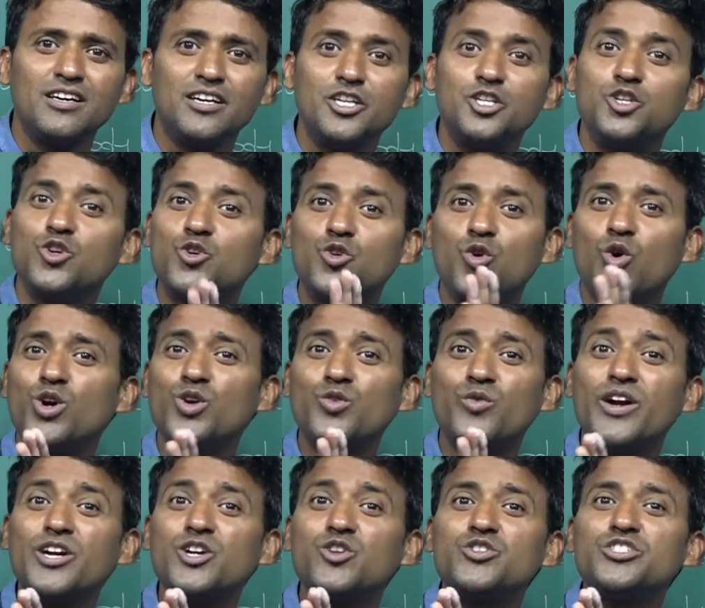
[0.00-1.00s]
you don't
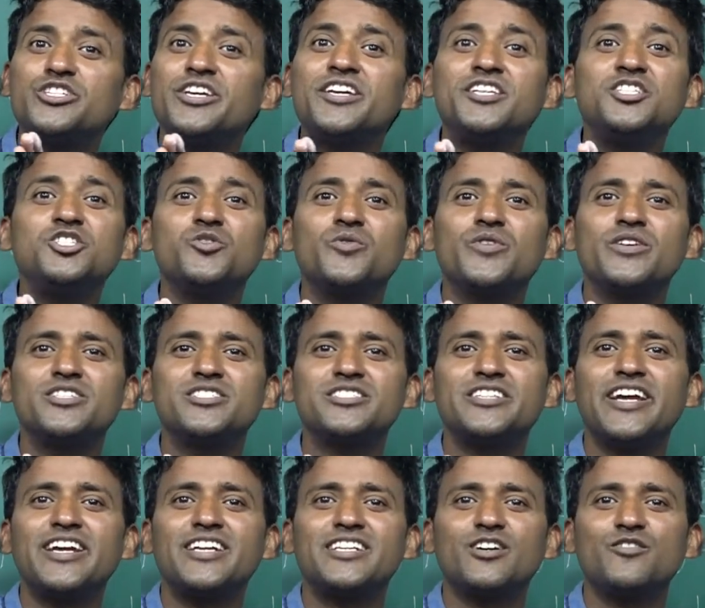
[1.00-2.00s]
want to change your
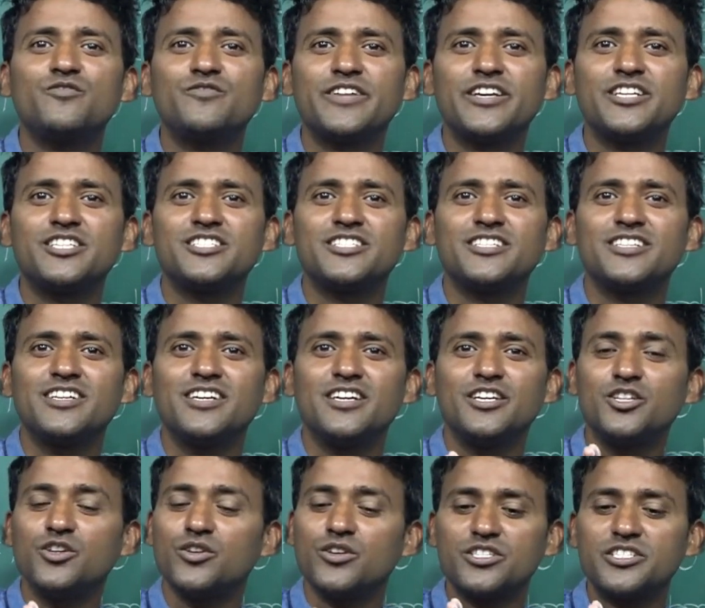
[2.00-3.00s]
state of rest,
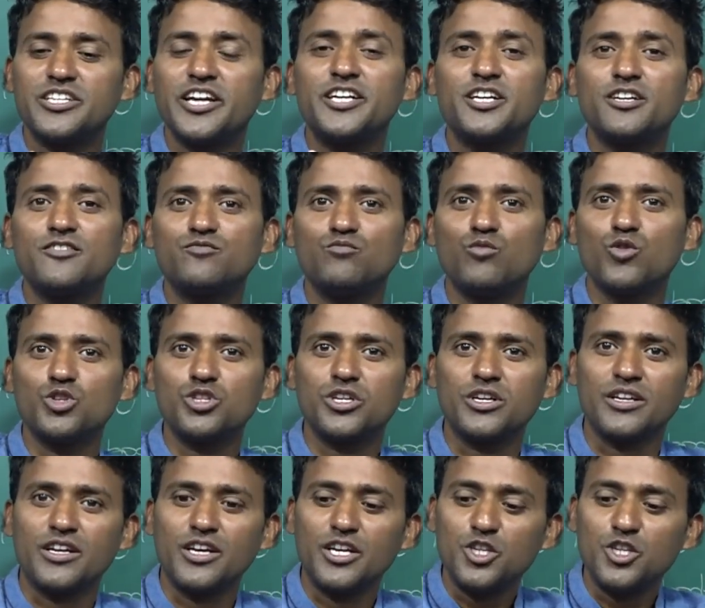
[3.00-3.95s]
your state of motion.